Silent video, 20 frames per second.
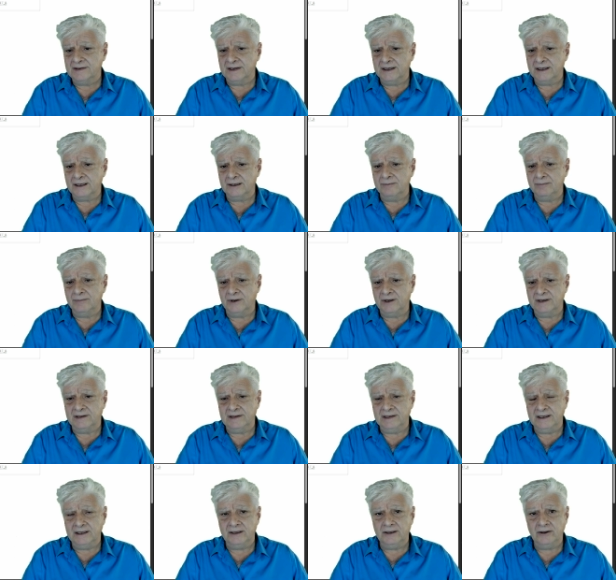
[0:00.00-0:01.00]
taken
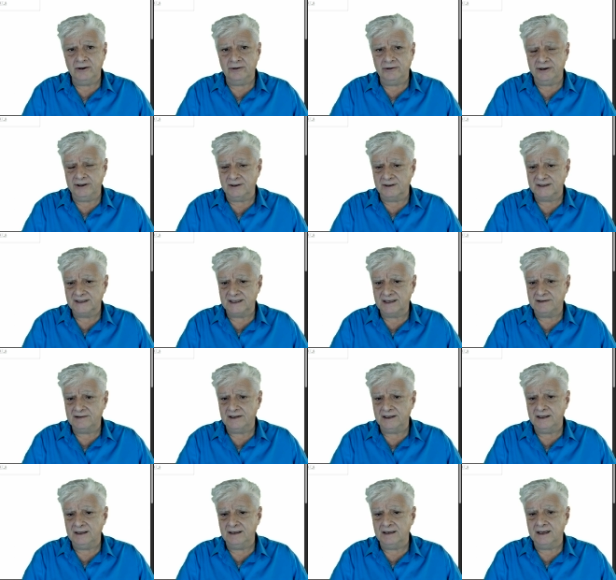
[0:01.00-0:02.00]
by the
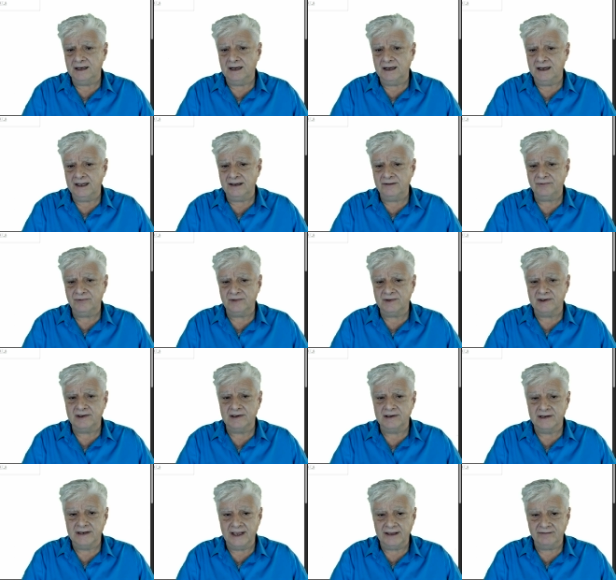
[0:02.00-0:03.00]
Curiosity
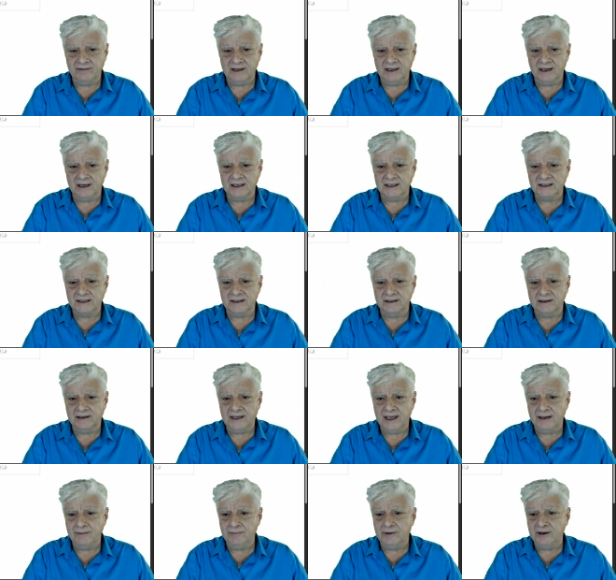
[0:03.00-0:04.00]
left
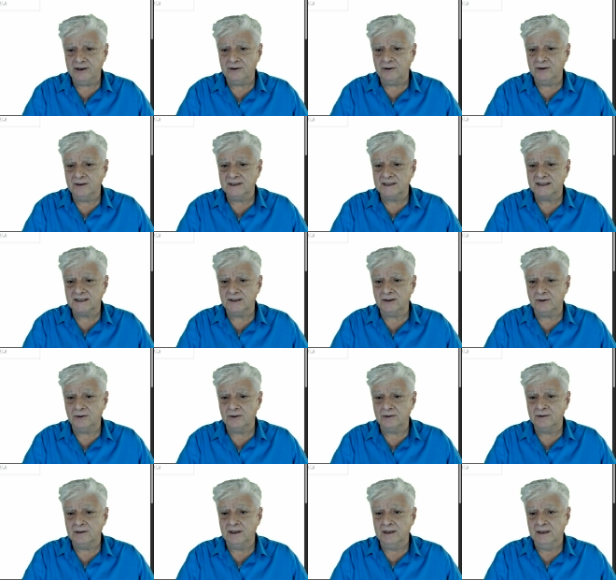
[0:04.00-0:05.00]
navigation camera on
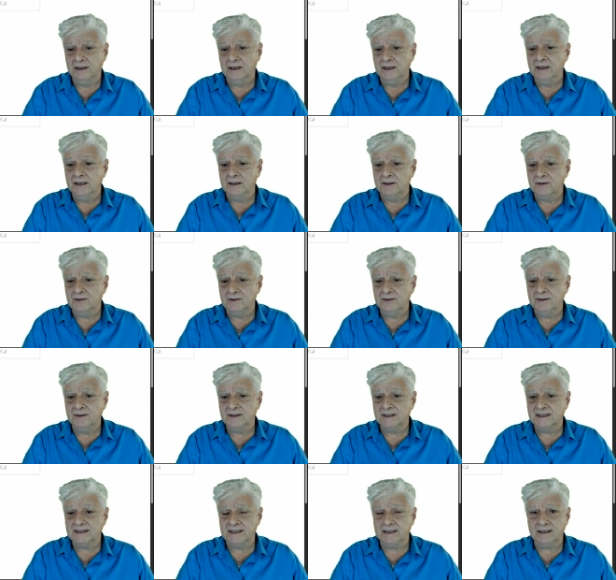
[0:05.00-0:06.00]
Sol
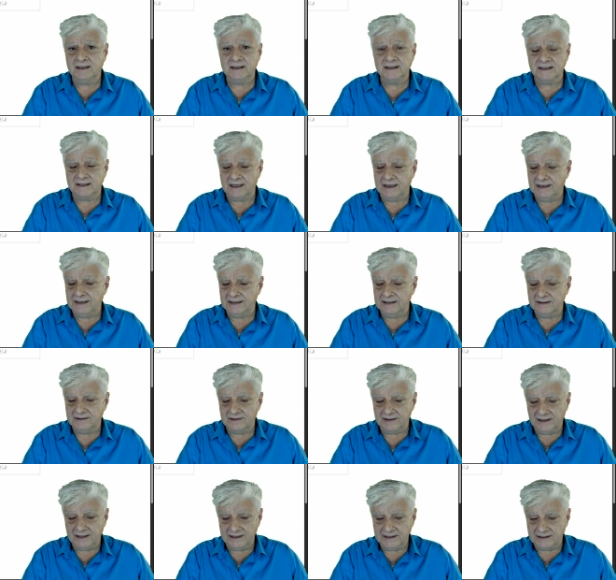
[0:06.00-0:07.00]

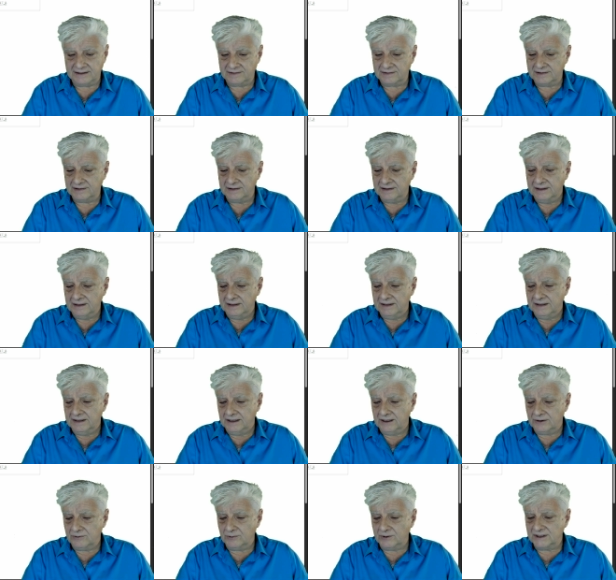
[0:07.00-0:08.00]
2688.
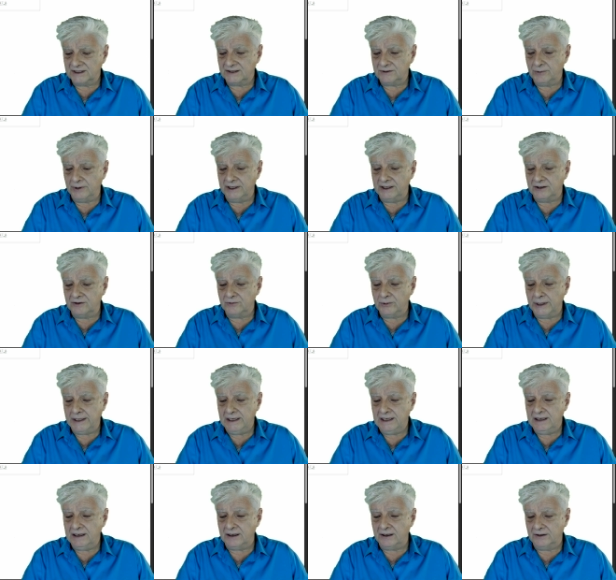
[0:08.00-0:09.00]
It was
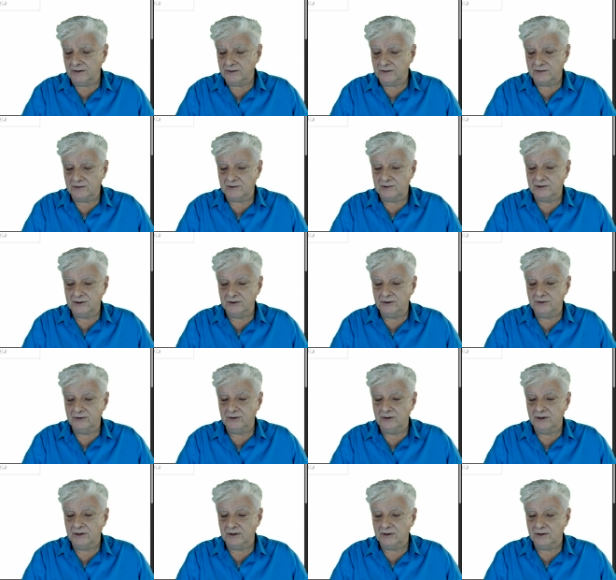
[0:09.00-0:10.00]
2020
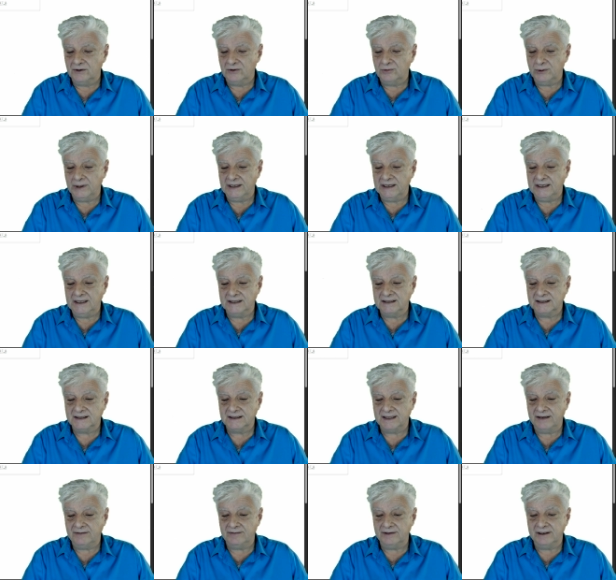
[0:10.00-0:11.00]

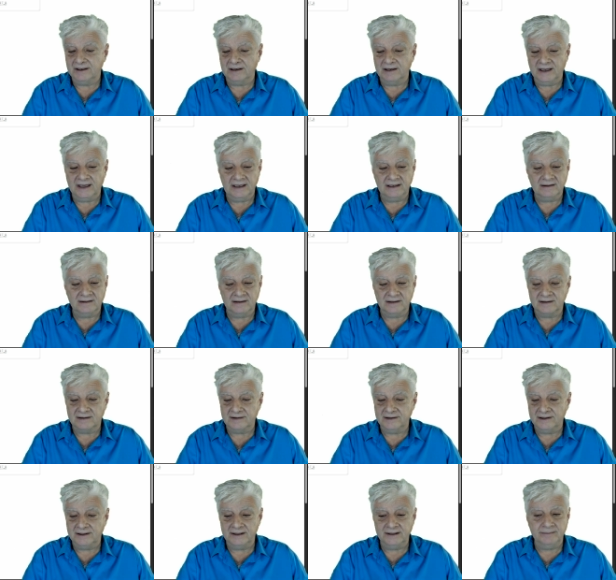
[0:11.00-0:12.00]
0227 at the
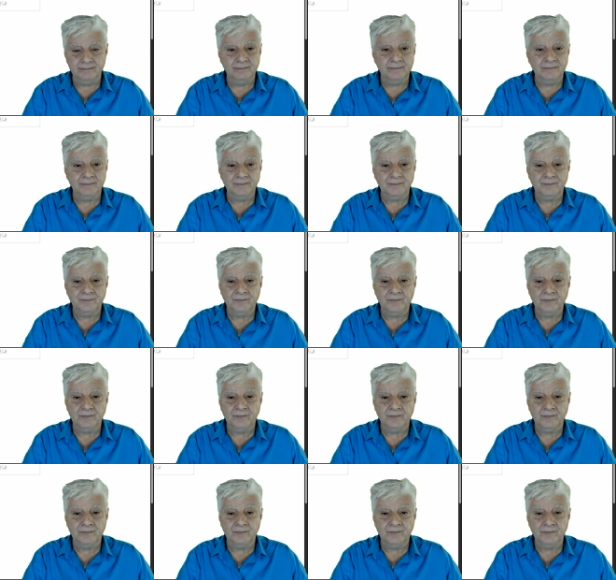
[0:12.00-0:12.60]
time.